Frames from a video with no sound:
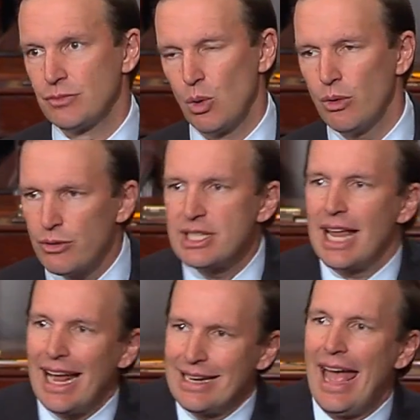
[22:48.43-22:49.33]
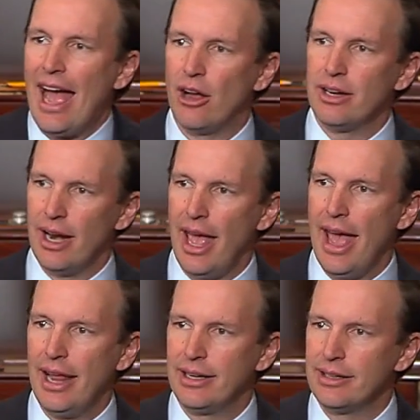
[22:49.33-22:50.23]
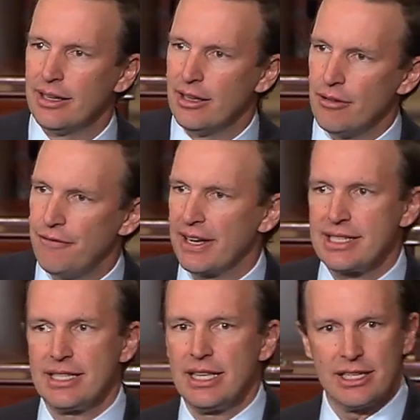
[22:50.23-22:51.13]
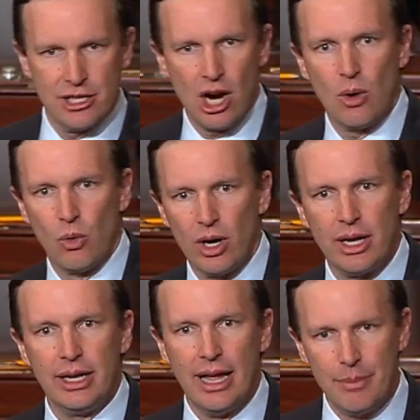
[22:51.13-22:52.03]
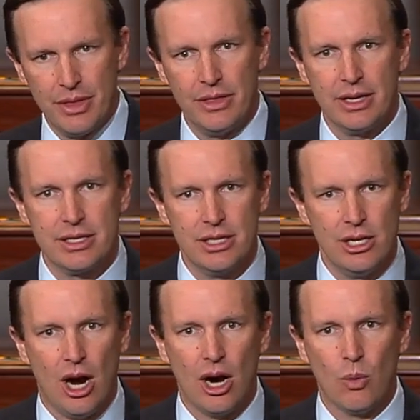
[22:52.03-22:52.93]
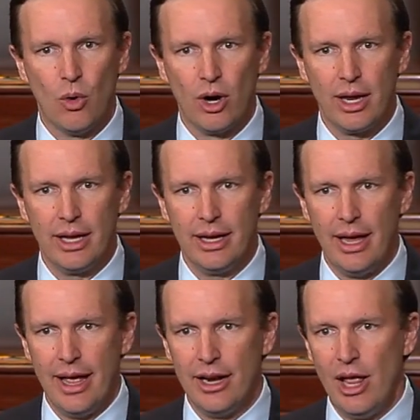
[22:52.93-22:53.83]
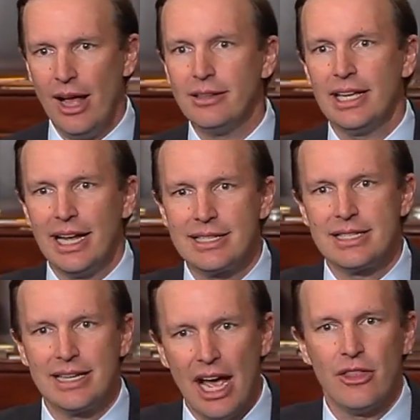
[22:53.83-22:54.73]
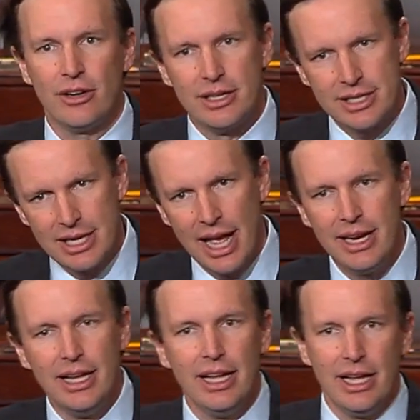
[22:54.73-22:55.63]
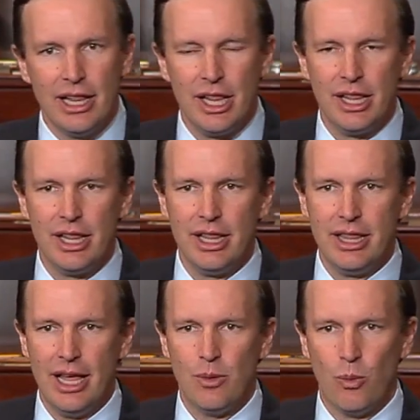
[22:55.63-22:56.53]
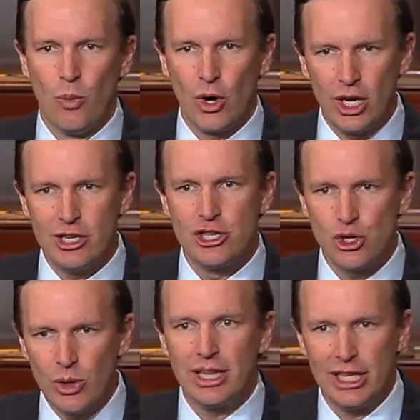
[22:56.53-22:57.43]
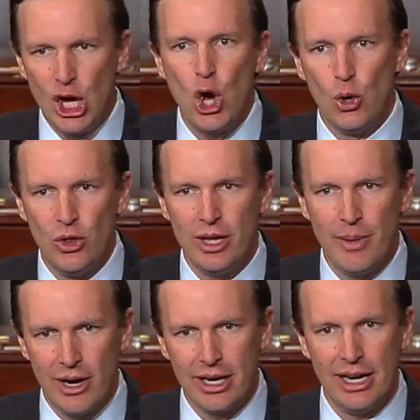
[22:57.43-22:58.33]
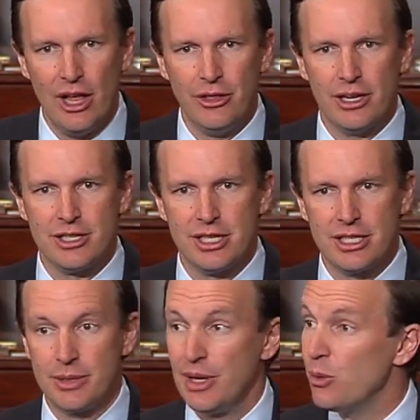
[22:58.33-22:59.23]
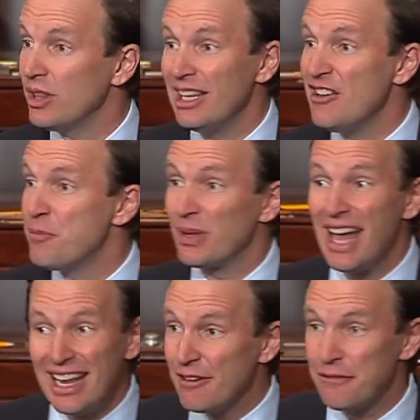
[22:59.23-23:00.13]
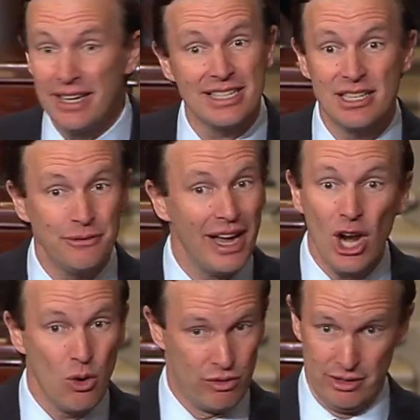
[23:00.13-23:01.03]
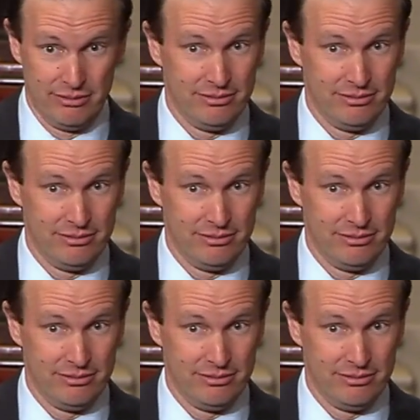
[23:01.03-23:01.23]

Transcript: What if we sat down and fixed the things that aren't working, kept the things that are working, and held hands together and said, that we're going to jointly own the American healthcare system. It would leave plenty of things to fight over.